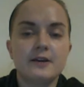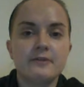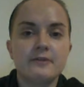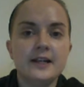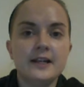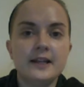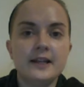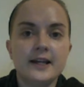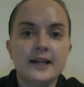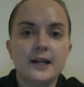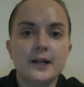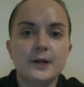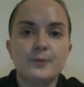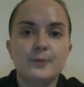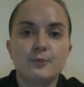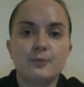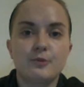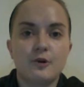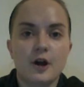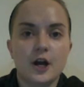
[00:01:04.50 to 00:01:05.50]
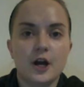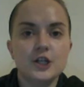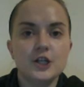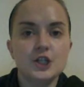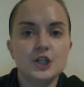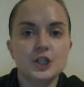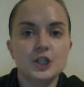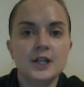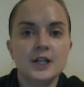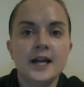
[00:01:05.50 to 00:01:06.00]
a real hair
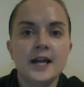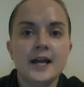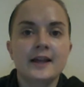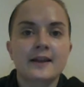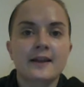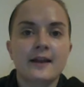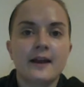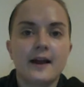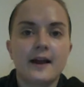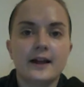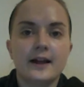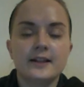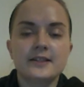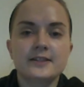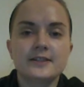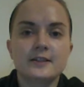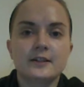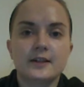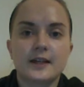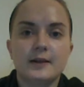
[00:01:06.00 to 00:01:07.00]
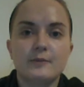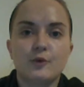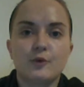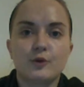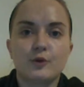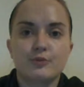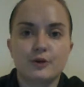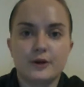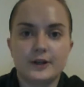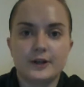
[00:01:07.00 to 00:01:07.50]
brush can suck in
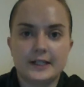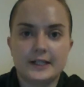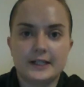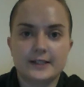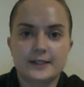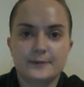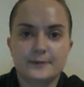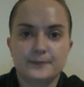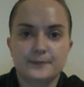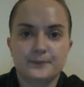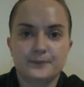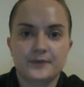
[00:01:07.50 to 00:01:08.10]
more product.